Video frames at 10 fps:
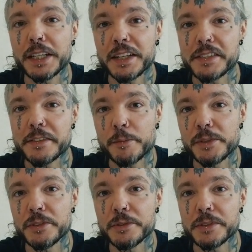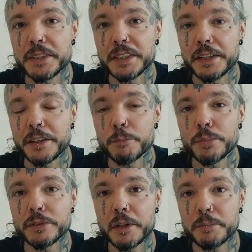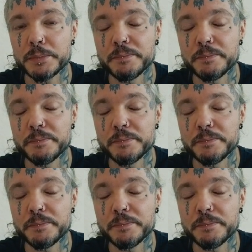I stopped using Pornhub.